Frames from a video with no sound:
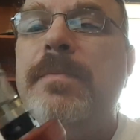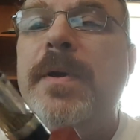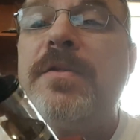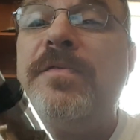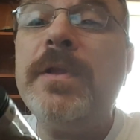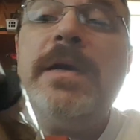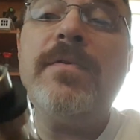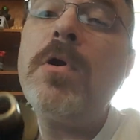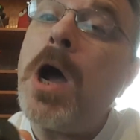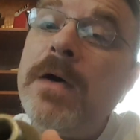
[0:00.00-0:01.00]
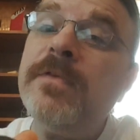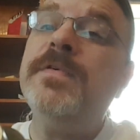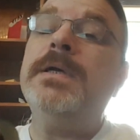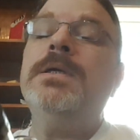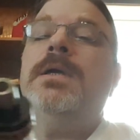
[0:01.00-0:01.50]
the best flavor off
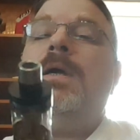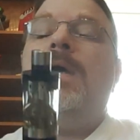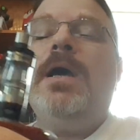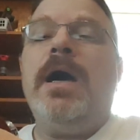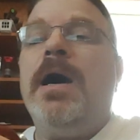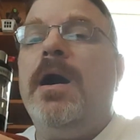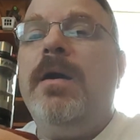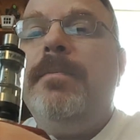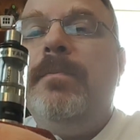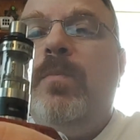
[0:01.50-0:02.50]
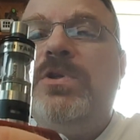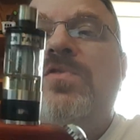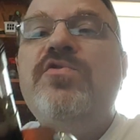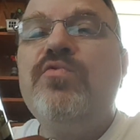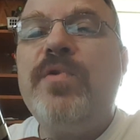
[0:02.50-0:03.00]
of it, which
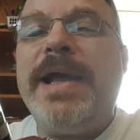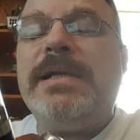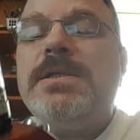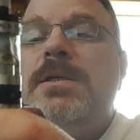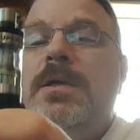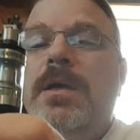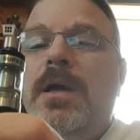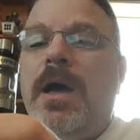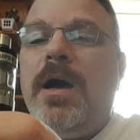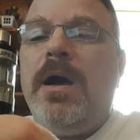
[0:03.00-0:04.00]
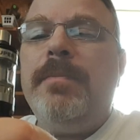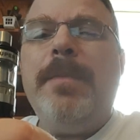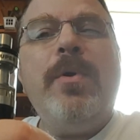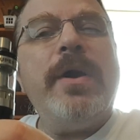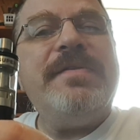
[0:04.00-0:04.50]
is great.
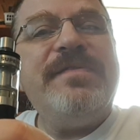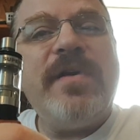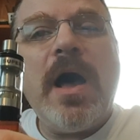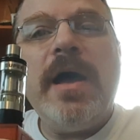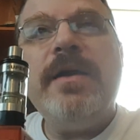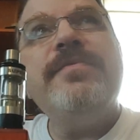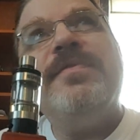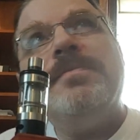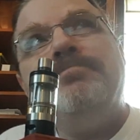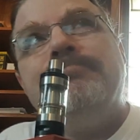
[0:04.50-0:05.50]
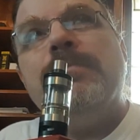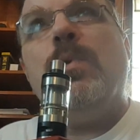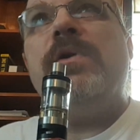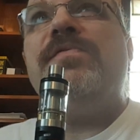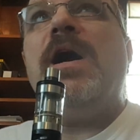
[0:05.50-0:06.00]
A
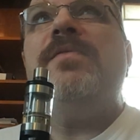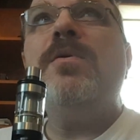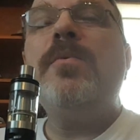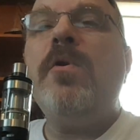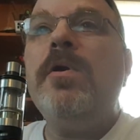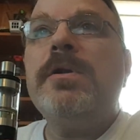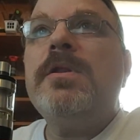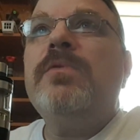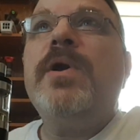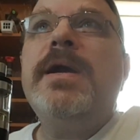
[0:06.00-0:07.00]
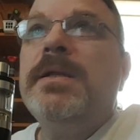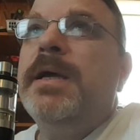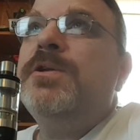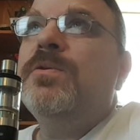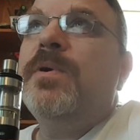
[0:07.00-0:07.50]
0.5 ohm coil on
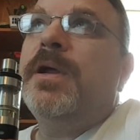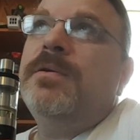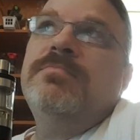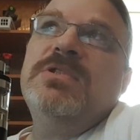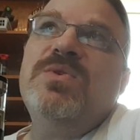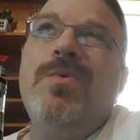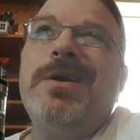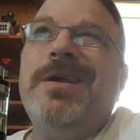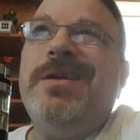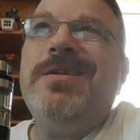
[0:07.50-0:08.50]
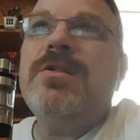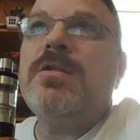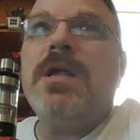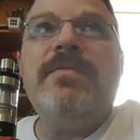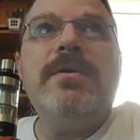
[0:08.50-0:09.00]
unregulated, you're running
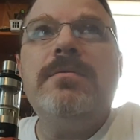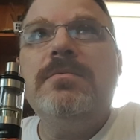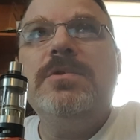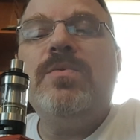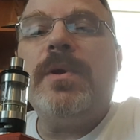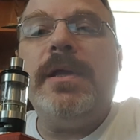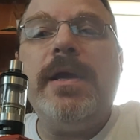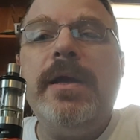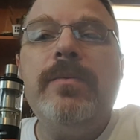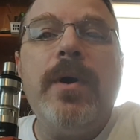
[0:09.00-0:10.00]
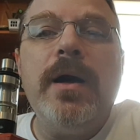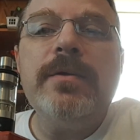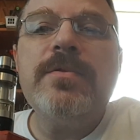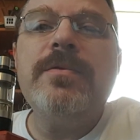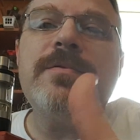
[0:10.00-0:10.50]
27, 28
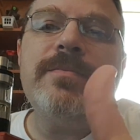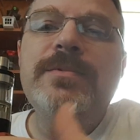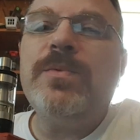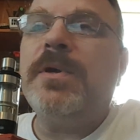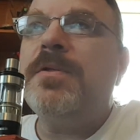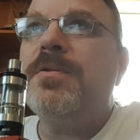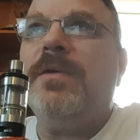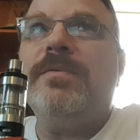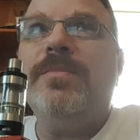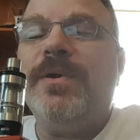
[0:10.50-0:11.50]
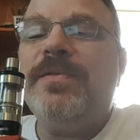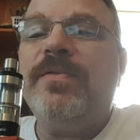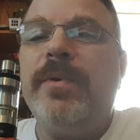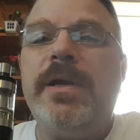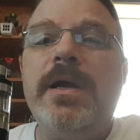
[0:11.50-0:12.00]
watts. It's
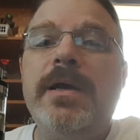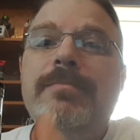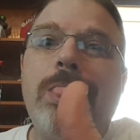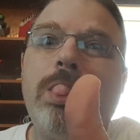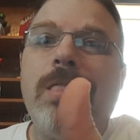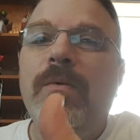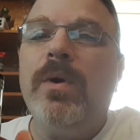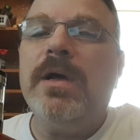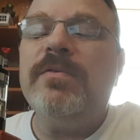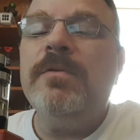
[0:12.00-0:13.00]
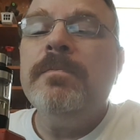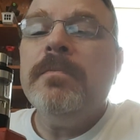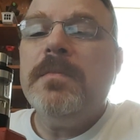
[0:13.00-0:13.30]
27.38, whatever.